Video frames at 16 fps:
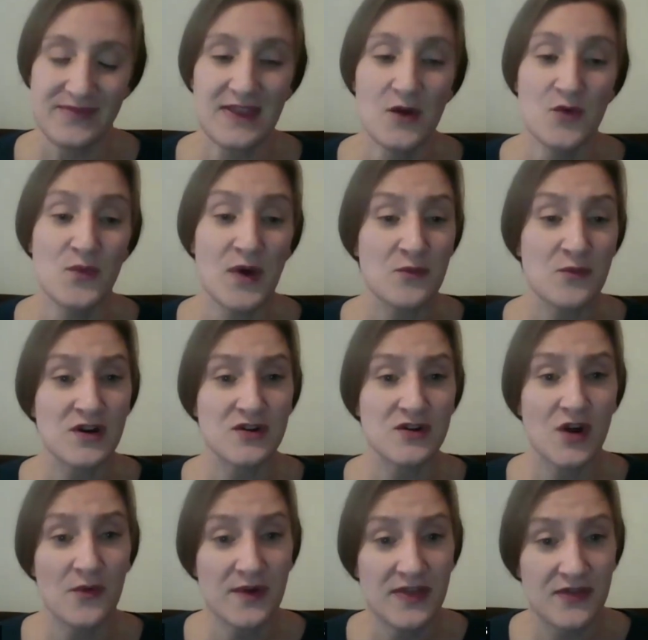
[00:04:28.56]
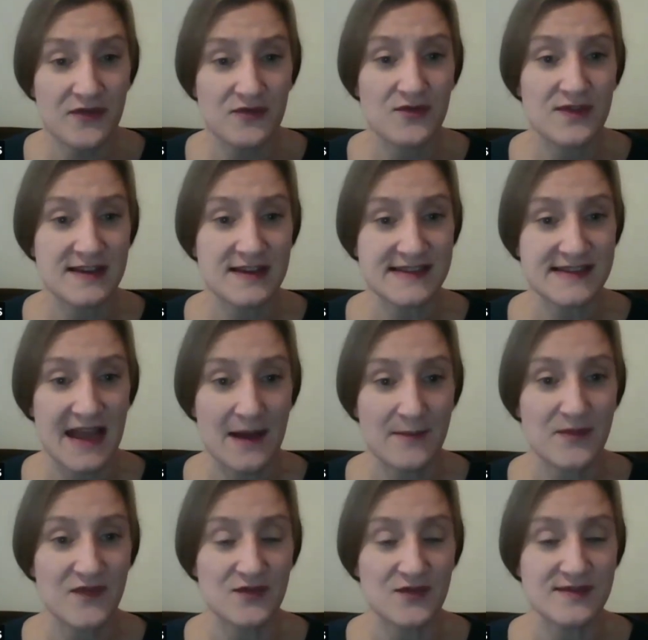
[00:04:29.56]
when we're going through the SNAP
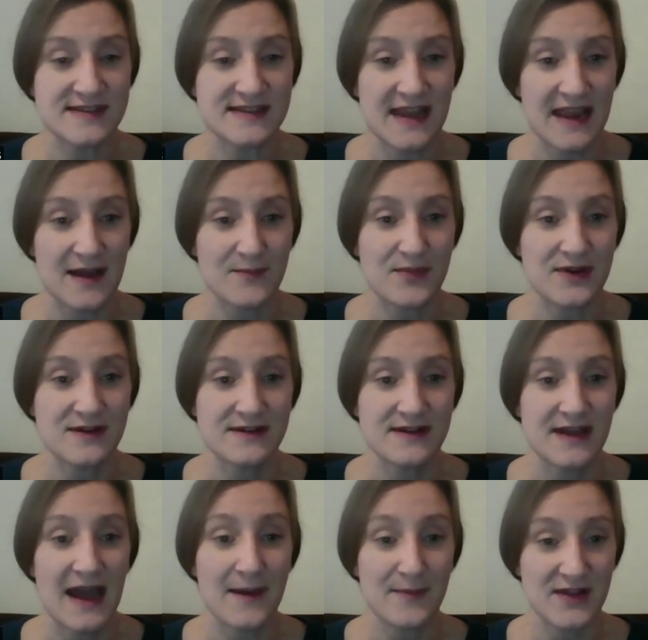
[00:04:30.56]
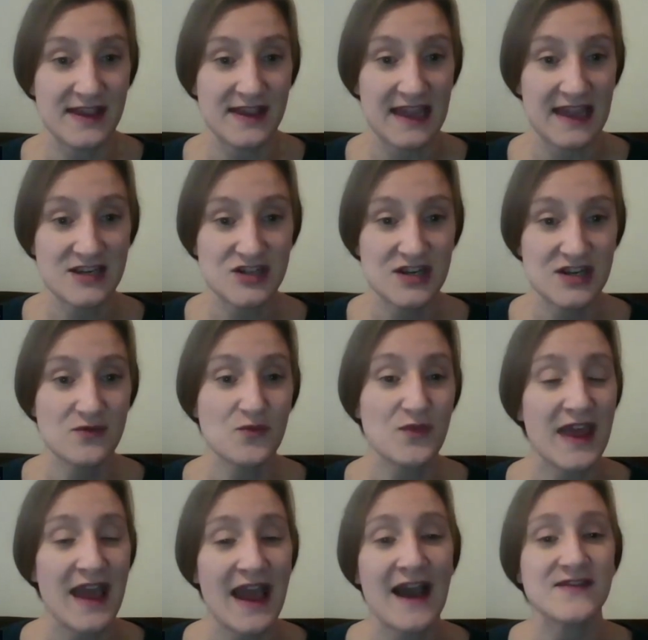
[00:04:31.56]
food stamp application, we
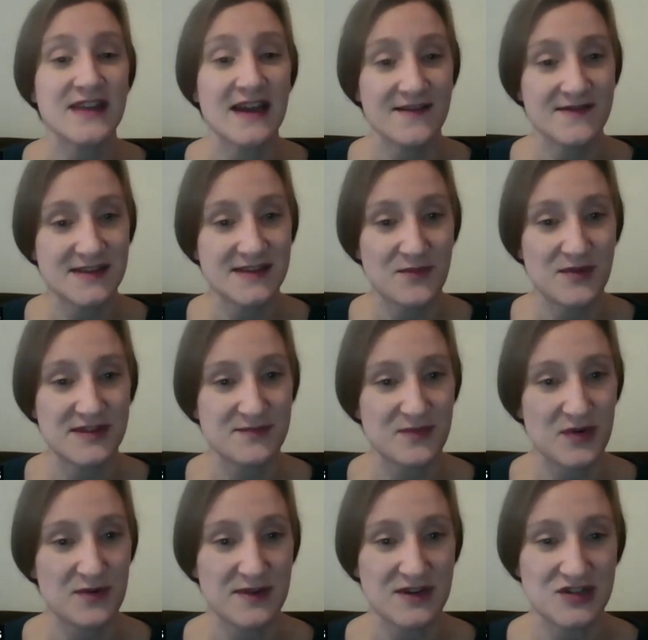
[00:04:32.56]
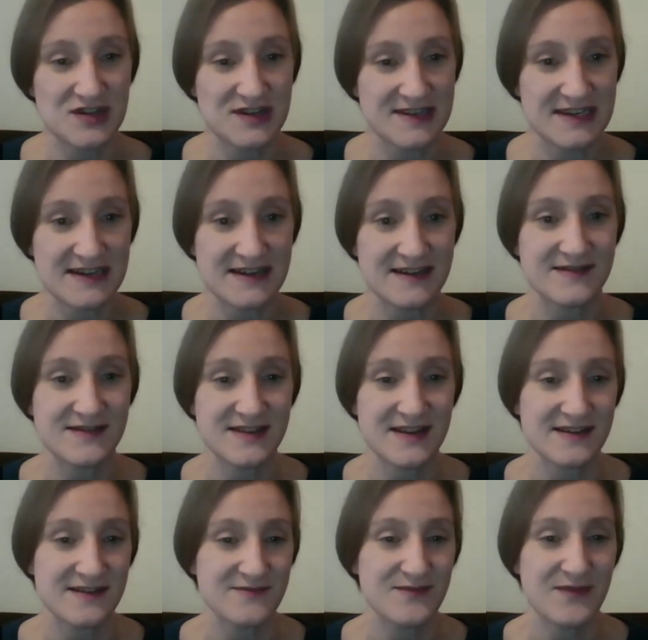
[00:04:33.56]
have to have someone's permission
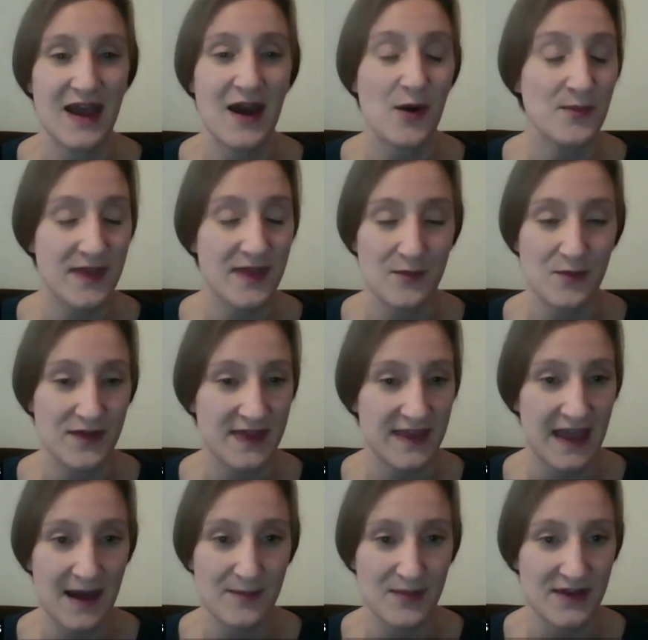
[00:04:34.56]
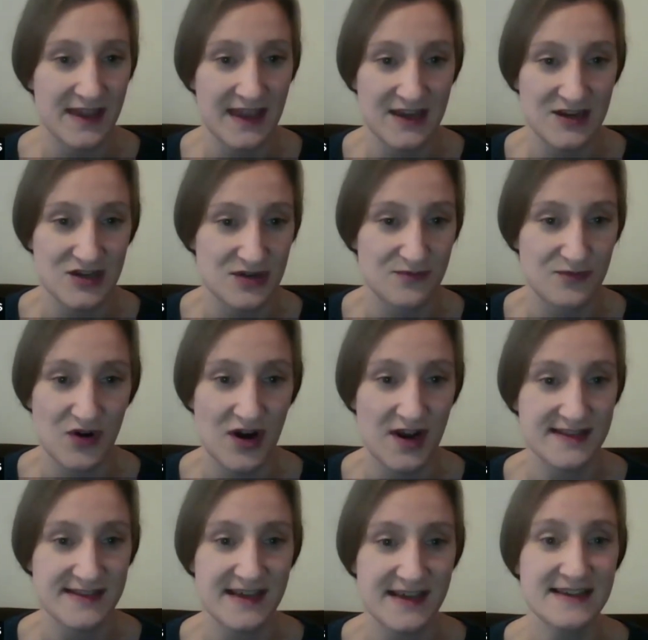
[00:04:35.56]
to help them with the application
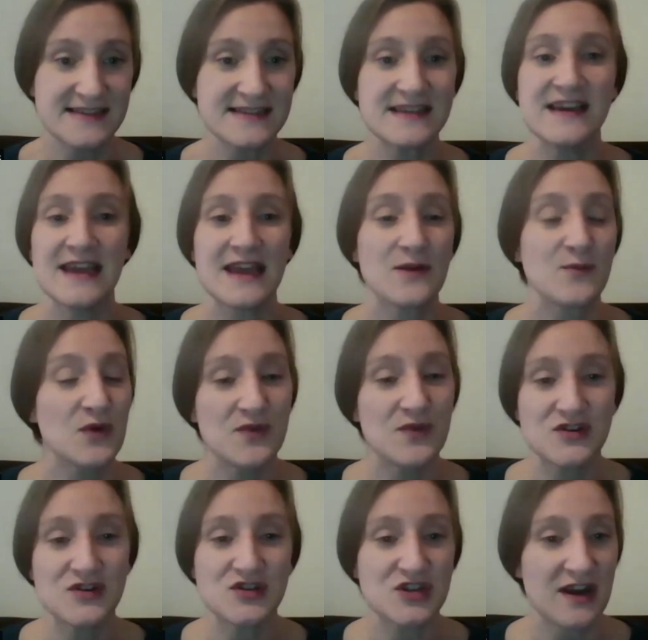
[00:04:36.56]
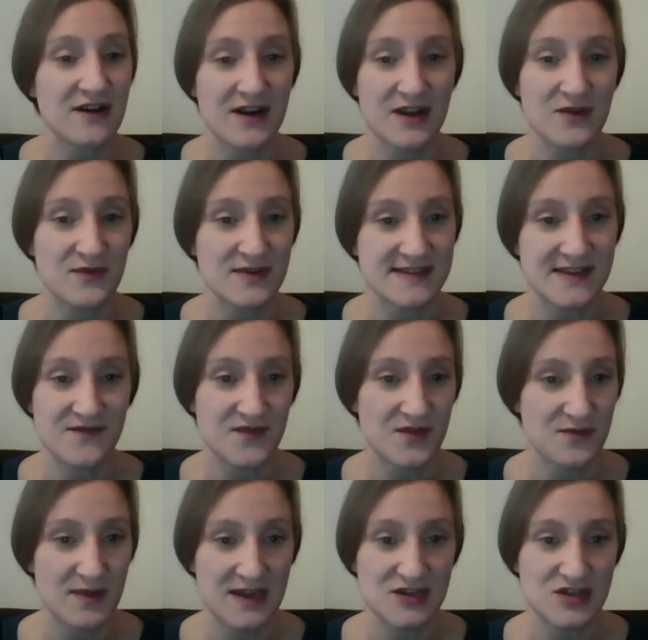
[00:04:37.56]
process, and we wouldn't share anyone's
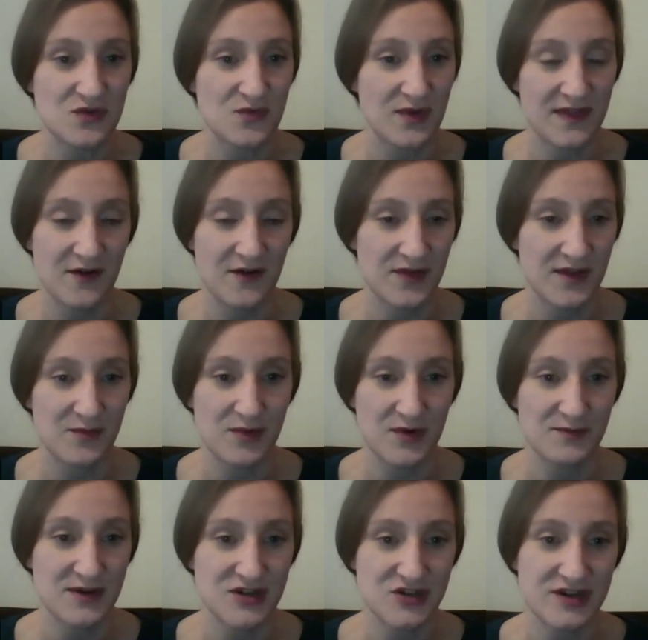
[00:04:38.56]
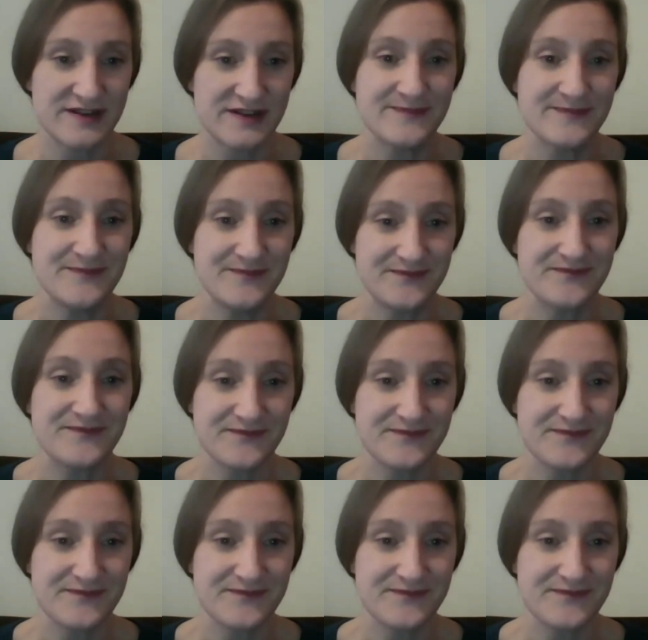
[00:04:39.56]
information without their permission.